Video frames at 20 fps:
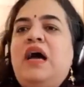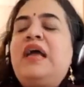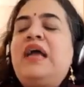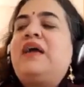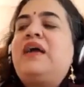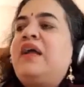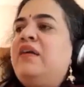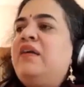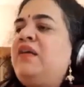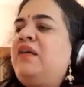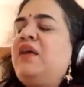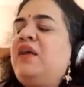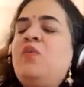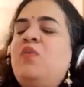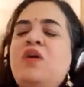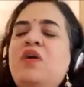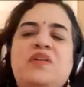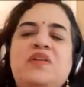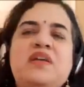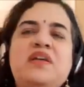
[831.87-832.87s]
I currently
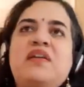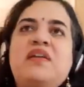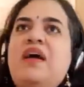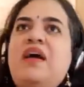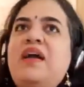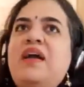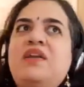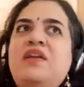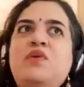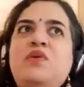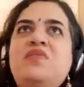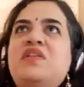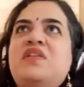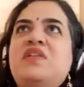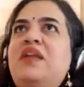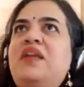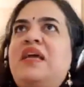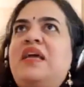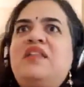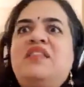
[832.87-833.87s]
work with a client who's
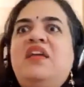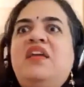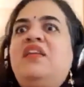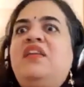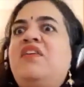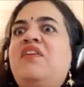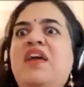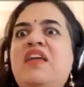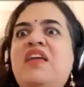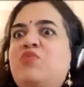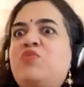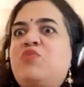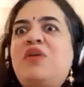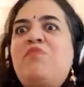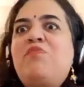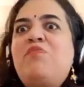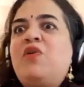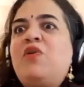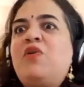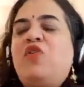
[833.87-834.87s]
like a senior
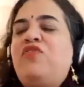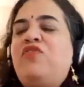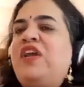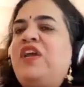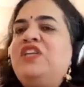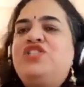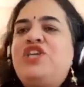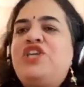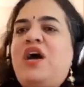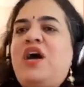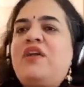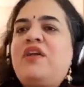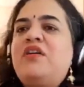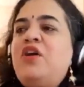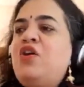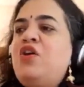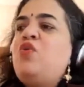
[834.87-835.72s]
SVP of HR,